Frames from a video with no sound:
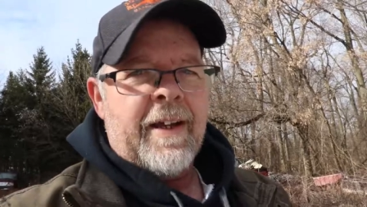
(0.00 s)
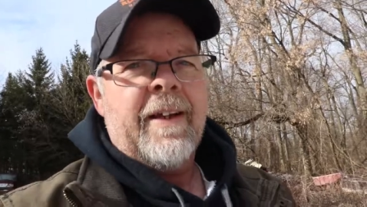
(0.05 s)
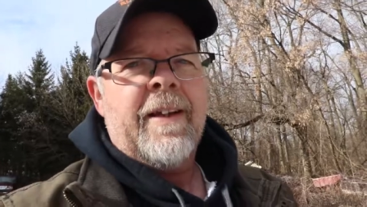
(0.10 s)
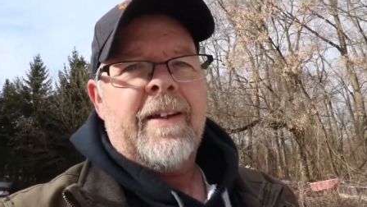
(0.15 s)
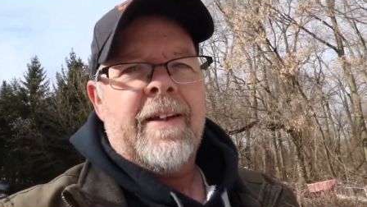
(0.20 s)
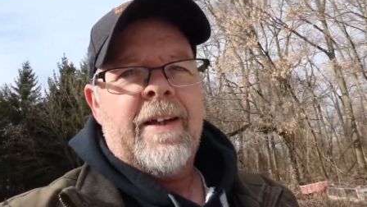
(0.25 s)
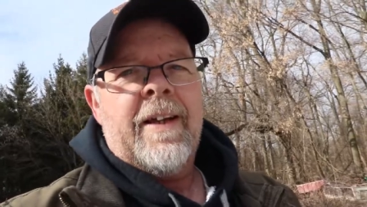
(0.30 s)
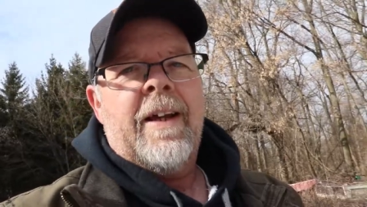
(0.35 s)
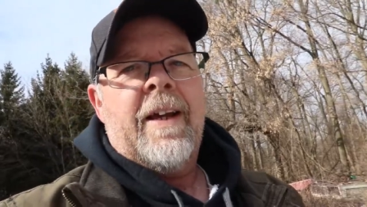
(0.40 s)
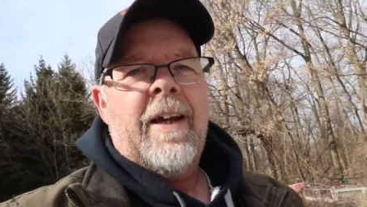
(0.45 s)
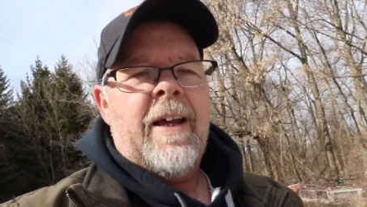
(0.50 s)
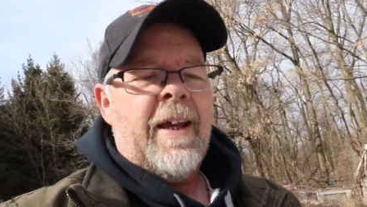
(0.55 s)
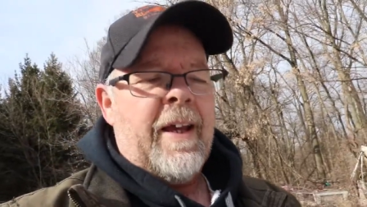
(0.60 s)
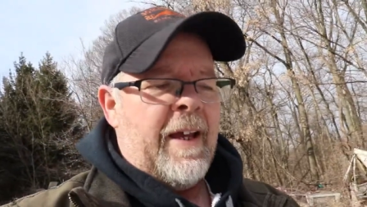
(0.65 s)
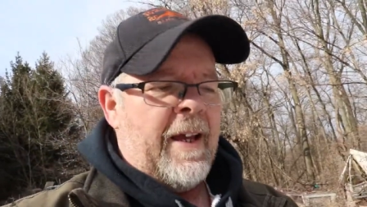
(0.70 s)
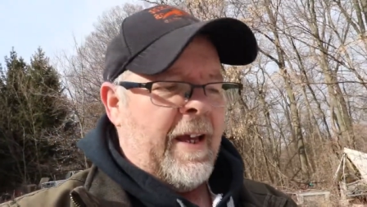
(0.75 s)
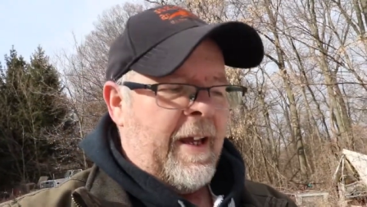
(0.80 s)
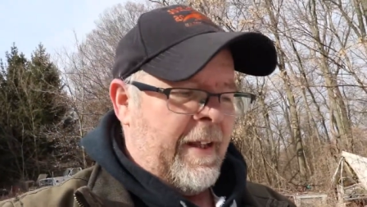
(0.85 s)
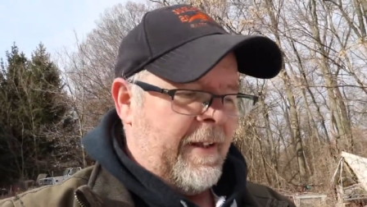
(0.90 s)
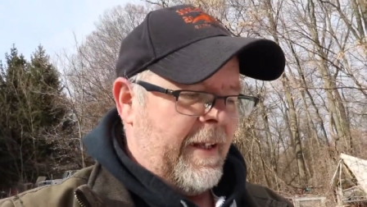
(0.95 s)
I, uh,
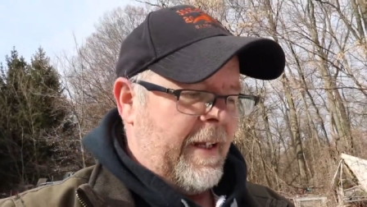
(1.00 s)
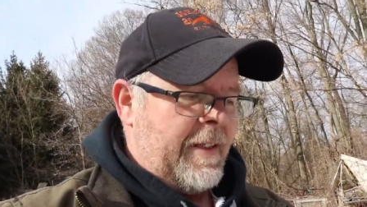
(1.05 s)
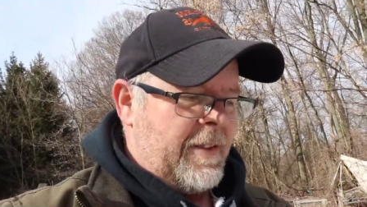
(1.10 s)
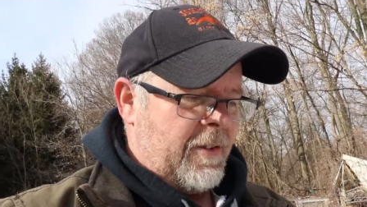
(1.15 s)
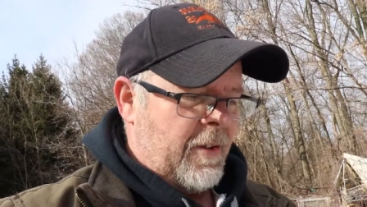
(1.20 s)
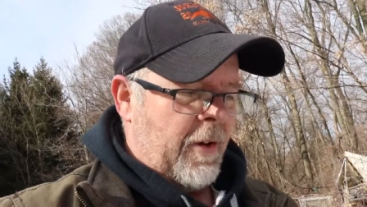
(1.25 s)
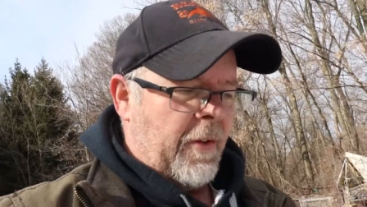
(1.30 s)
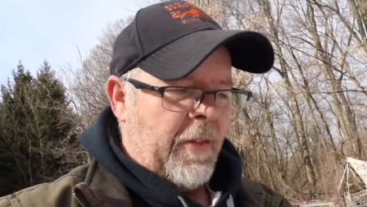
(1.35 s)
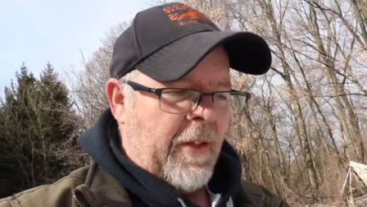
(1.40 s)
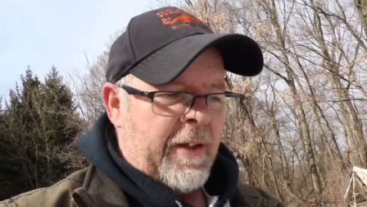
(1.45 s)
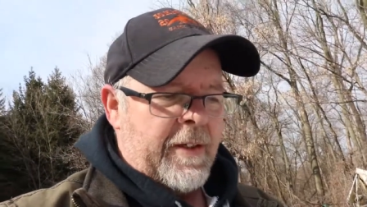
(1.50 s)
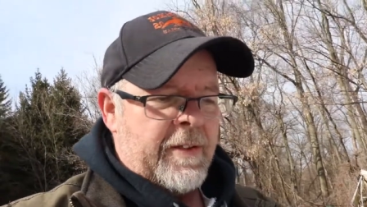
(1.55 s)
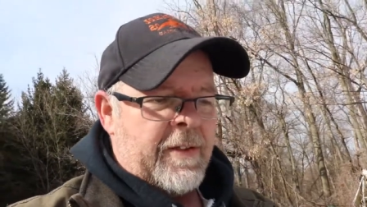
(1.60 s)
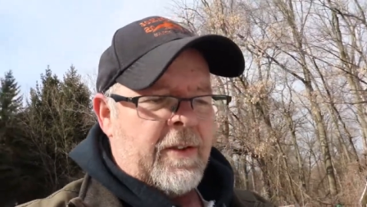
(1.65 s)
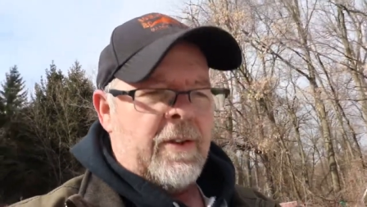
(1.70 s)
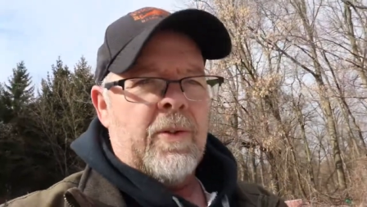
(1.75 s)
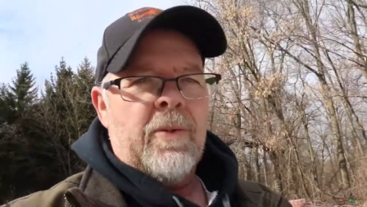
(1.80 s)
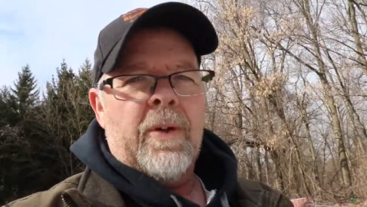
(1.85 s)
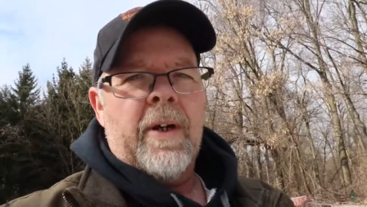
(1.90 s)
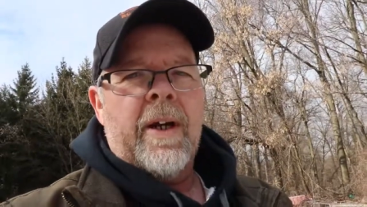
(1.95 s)
and that's all thanks
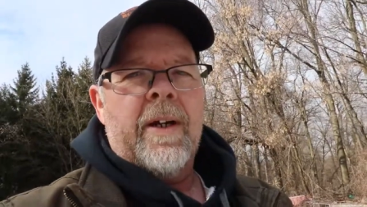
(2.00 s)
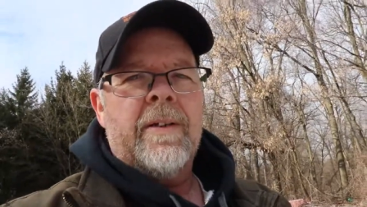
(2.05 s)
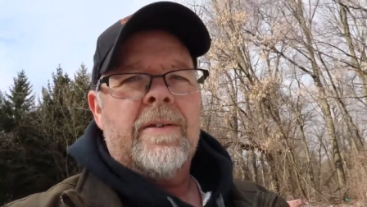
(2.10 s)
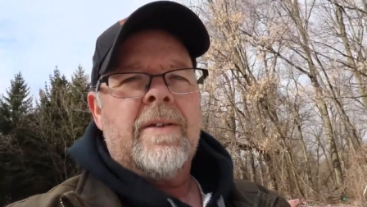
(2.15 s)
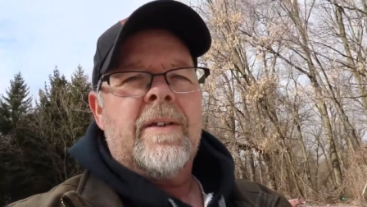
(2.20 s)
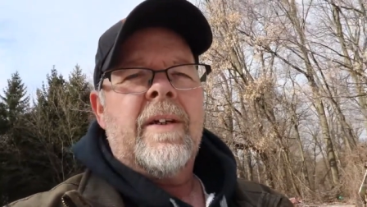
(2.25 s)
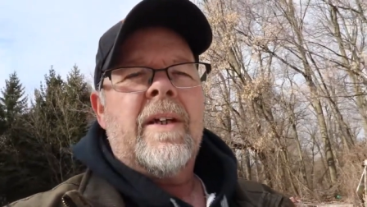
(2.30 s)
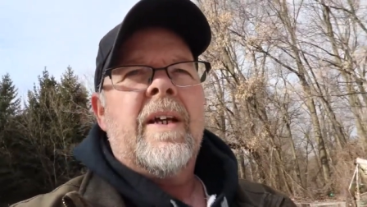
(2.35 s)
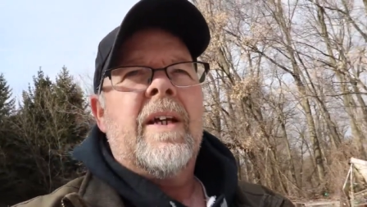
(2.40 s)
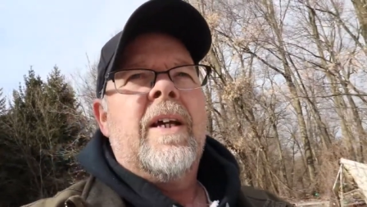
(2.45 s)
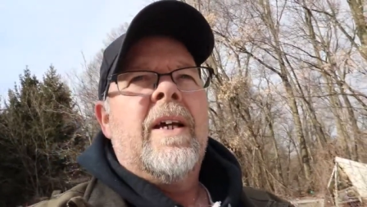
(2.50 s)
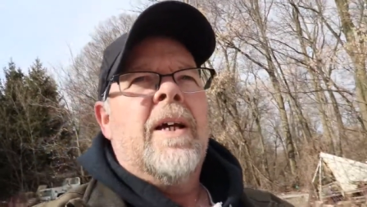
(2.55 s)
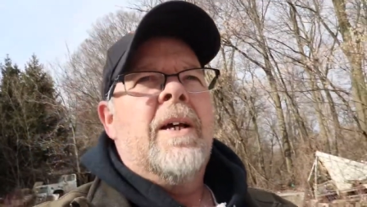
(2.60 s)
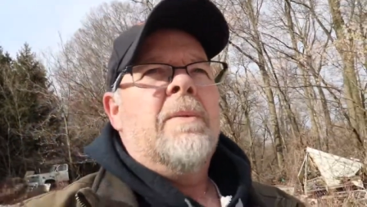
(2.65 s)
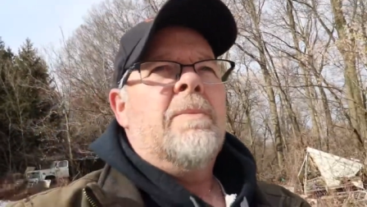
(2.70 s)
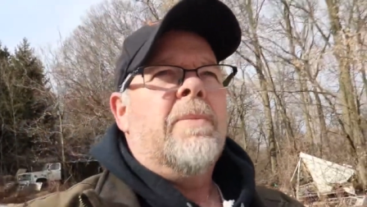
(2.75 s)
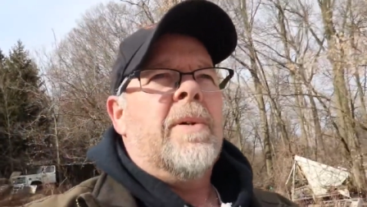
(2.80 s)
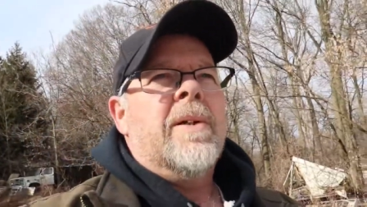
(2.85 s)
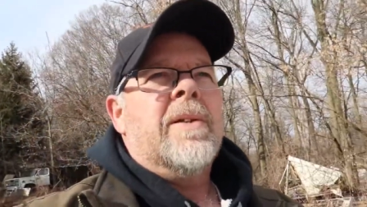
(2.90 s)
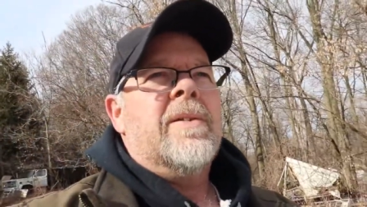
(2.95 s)
to you guys.
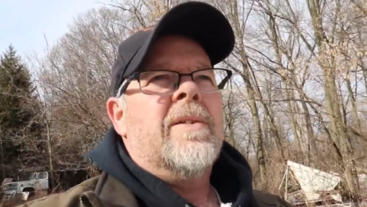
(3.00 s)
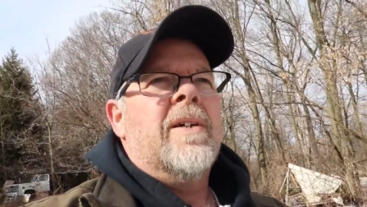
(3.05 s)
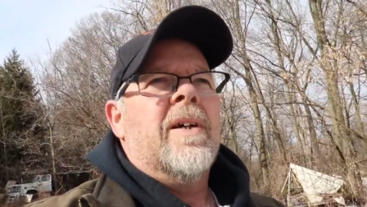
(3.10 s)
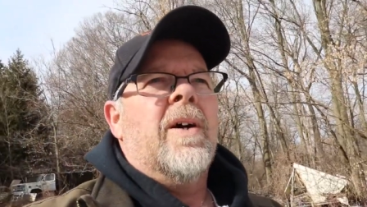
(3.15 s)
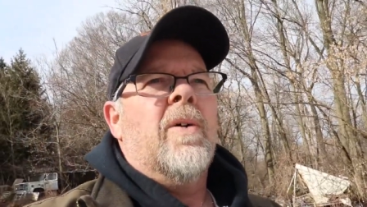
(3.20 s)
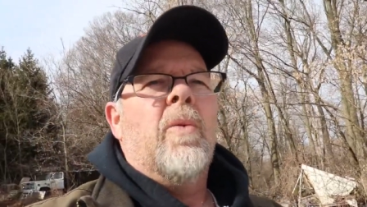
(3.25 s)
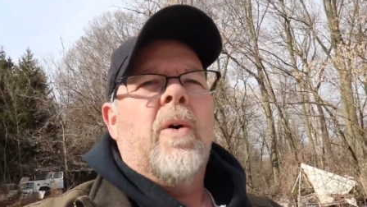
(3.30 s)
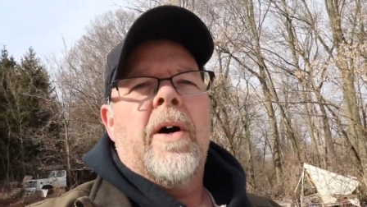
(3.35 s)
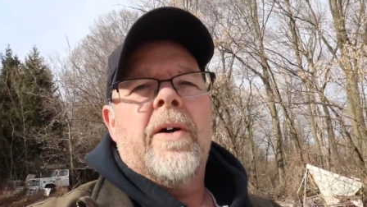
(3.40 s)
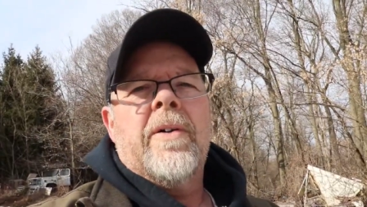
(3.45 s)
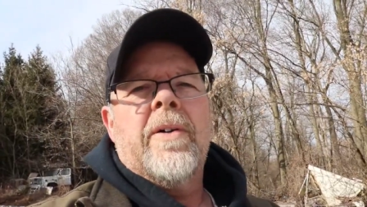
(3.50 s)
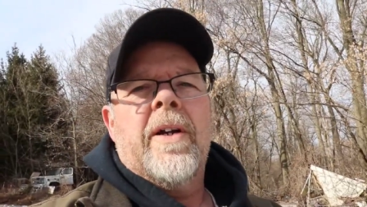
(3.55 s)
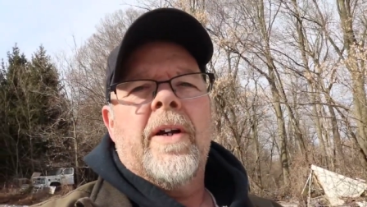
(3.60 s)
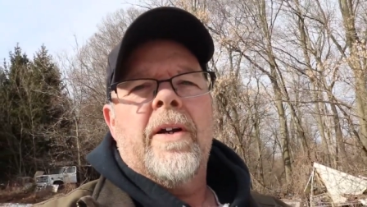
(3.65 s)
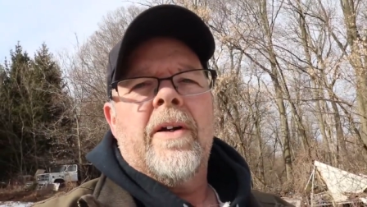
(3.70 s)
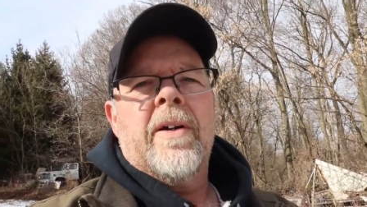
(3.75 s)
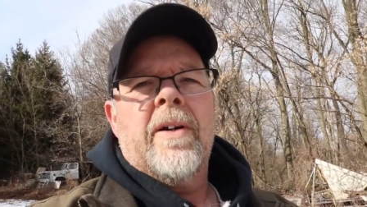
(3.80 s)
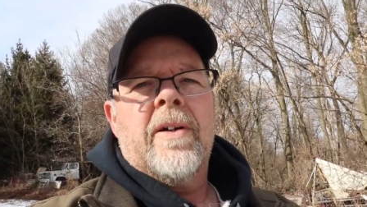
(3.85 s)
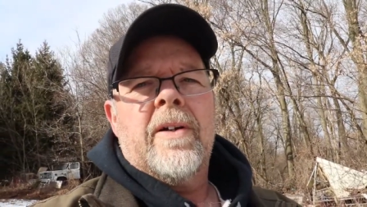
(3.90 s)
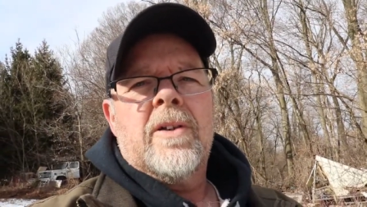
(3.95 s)
But uh, while you're
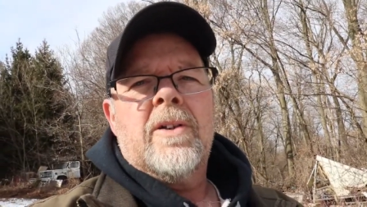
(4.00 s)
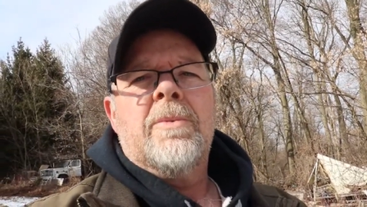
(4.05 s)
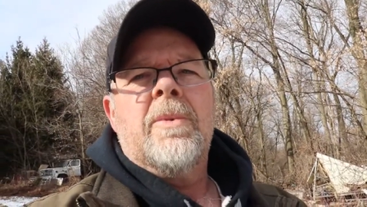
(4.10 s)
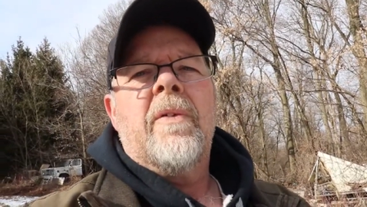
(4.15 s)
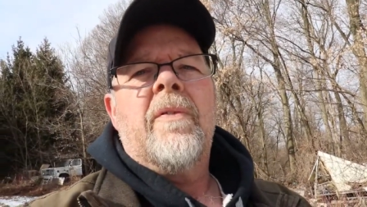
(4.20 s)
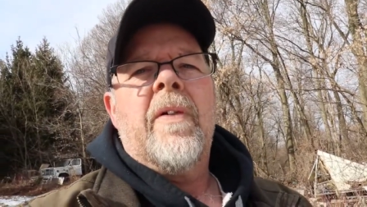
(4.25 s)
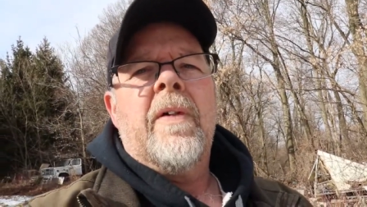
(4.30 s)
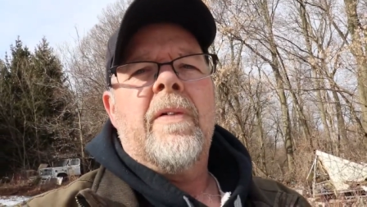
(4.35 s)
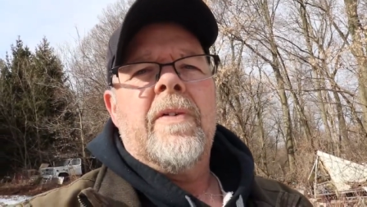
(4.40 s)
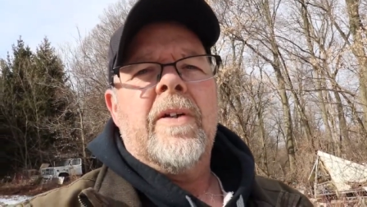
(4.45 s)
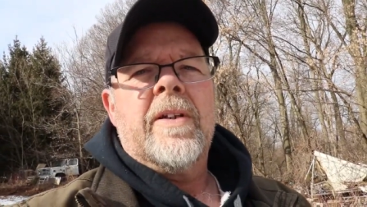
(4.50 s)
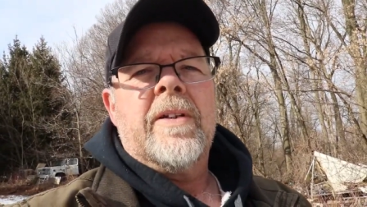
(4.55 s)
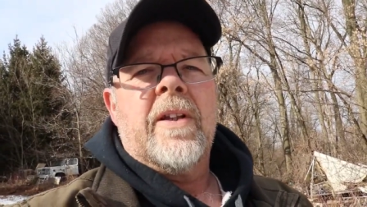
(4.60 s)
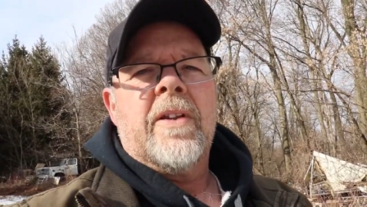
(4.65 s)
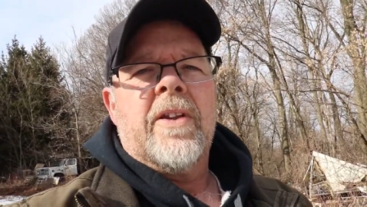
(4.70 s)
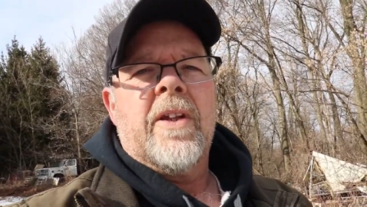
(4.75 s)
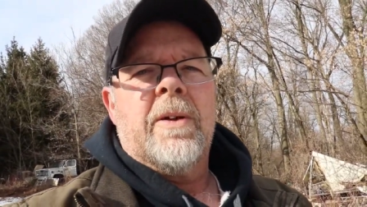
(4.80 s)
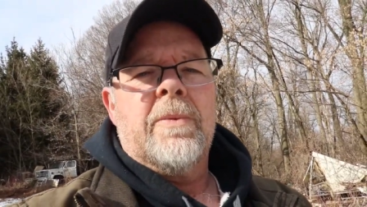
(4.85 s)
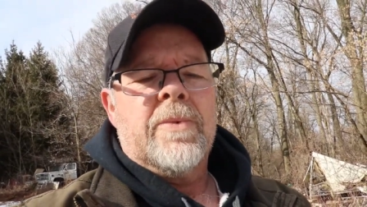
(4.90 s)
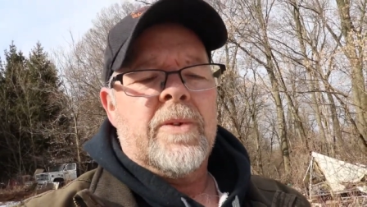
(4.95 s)
here, do me a favor, hit
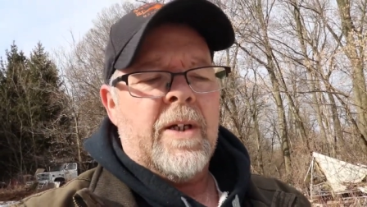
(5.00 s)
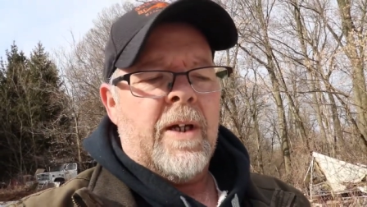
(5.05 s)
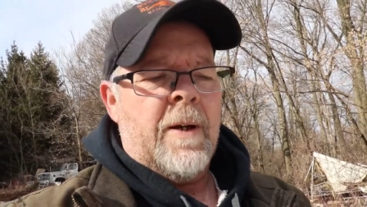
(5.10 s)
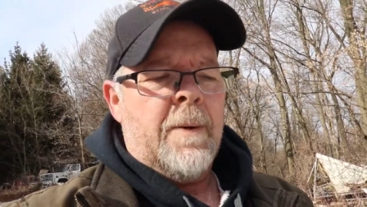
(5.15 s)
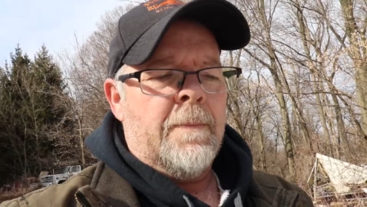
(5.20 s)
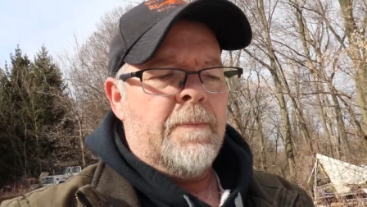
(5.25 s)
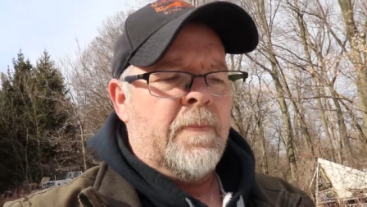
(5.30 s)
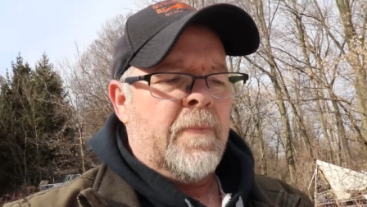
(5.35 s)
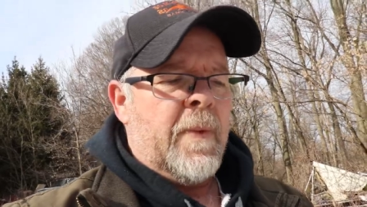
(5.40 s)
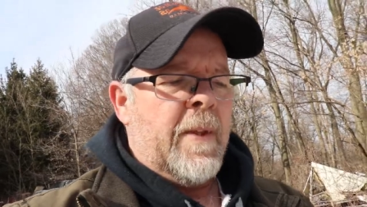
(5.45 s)
the thumbs up.